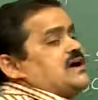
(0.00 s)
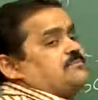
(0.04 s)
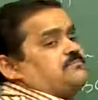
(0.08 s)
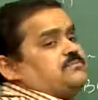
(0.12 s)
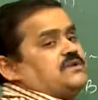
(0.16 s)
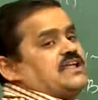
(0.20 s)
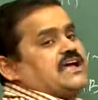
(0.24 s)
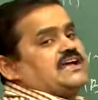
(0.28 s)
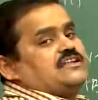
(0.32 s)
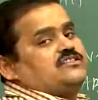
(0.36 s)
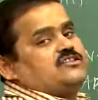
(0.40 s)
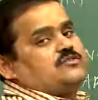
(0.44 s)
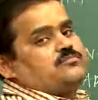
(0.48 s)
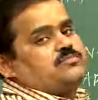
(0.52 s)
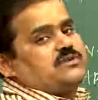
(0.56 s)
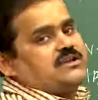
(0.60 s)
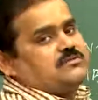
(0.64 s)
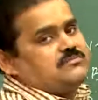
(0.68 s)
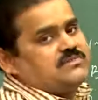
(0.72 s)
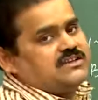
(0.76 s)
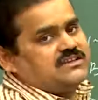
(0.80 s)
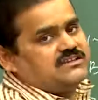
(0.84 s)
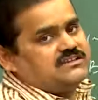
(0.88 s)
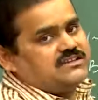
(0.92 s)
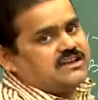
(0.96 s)
apply the
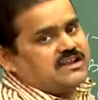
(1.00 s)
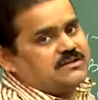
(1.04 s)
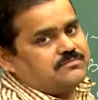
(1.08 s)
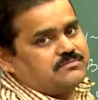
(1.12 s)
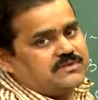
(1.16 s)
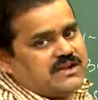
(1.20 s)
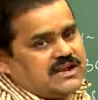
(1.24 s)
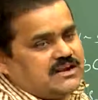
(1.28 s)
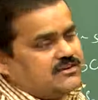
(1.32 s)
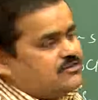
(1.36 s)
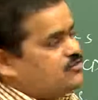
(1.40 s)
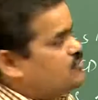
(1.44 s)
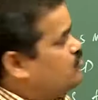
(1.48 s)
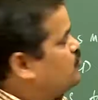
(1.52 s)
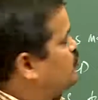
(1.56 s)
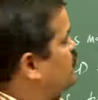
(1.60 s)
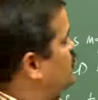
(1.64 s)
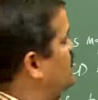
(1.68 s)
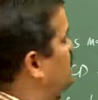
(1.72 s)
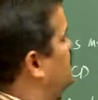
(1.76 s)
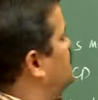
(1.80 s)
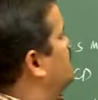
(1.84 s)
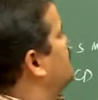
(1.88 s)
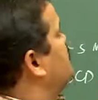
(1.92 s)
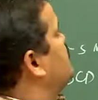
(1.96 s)
Fleming's left hand
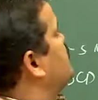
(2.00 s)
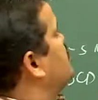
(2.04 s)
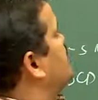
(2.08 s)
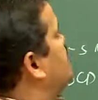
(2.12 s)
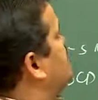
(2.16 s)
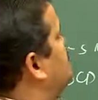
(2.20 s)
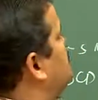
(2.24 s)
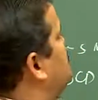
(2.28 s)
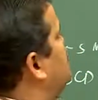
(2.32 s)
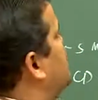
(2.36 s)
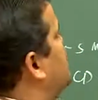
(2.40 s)
rule. What will